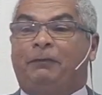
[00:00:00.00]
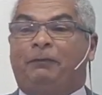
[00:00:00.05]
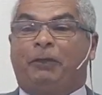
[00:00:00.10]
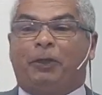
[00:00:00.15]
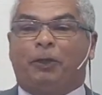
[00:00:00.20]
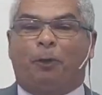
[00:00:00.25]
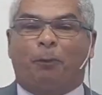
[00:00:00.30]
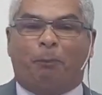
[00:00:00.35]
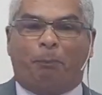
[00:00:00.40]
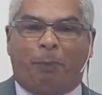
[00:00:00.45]
No
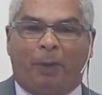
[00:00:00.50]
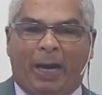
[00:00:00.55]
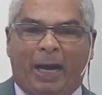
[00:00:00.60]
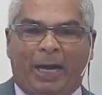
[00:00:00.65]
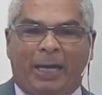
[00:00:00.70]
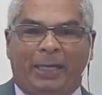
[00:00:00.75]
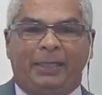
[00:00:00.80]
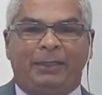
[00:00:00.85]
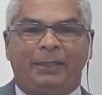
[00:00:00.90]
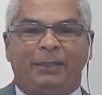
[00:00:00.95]
one
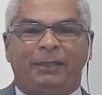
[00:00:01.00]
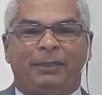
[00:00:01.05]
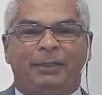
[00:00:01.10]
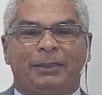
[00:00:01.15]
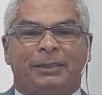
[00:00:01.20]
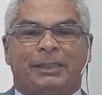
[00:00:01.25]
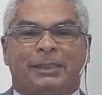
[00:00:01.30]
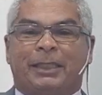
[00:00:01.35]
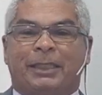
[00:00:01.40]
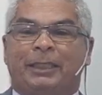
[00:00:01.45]
goes to the
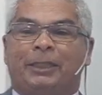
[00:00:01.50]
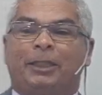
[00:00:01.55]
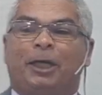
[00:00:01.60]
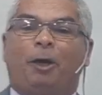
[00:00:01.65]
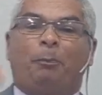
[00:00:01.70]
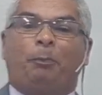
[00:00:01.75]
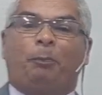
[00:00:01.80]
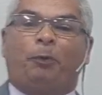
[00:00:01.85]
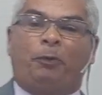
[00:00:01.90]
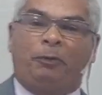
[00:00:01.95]
Father
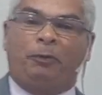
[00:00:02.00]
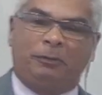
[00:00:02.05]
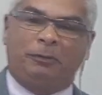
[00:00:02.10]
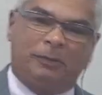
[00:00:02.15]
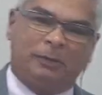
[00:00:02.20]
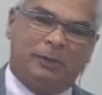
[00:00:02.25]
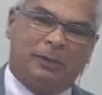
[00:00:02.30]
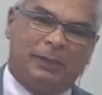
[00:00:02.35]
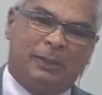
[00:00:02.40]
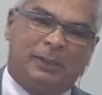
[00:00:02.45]
but
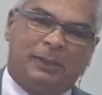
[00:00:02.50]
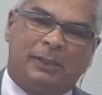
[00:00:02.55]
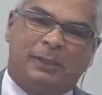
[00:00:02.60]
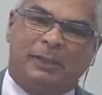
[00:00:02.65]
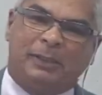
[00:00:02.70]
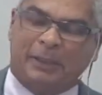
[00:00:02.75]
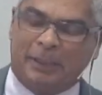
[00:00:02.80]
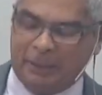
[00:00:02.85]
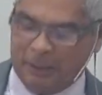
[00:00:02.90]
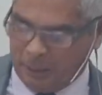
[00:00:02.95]
through
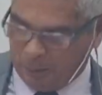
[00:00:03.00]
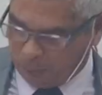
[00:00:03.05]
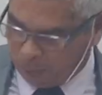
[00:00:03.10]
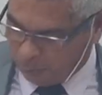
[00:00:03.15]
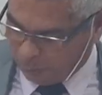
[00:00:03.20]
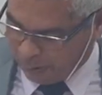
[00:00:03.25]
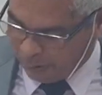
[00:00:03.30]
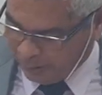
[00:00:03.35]
him.